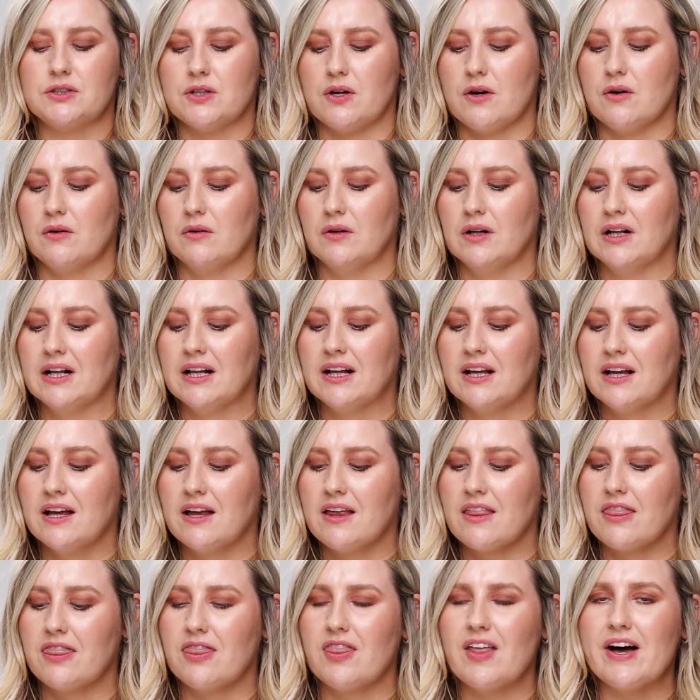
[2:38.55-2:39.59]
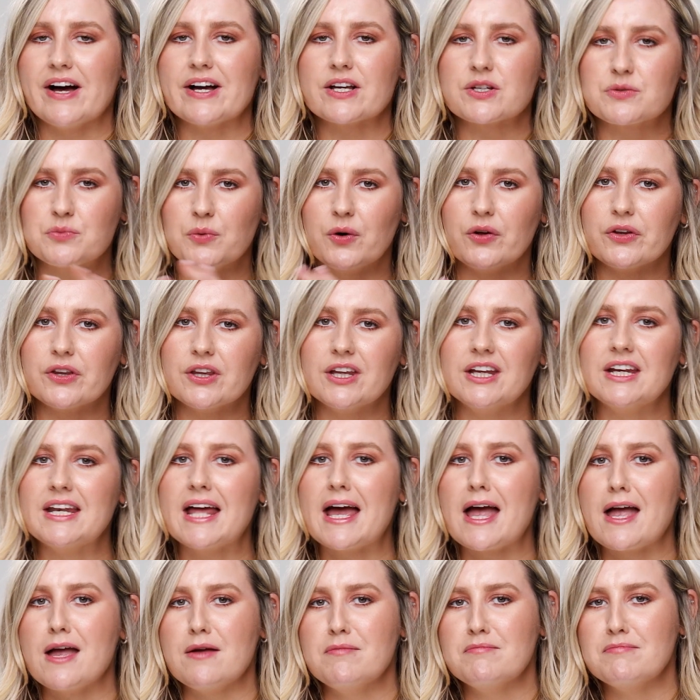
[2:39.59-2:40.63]
So that's what the
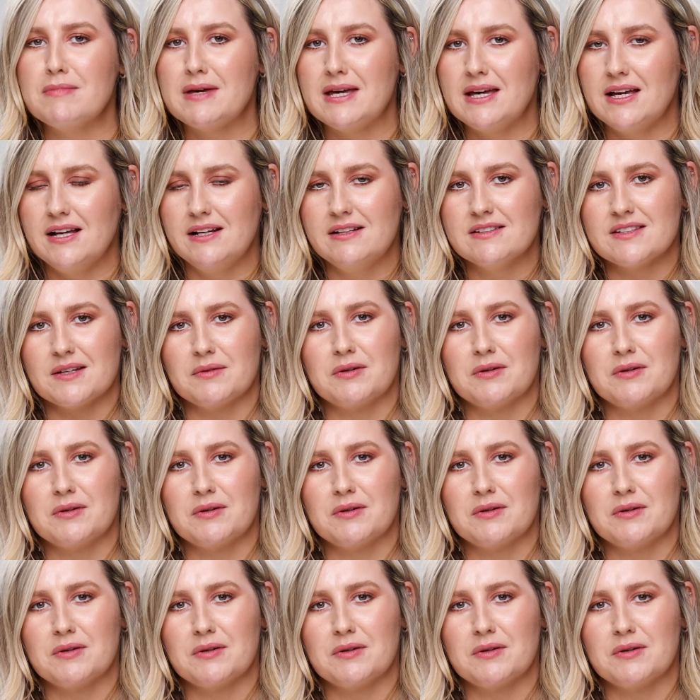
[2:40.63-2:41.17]
name means.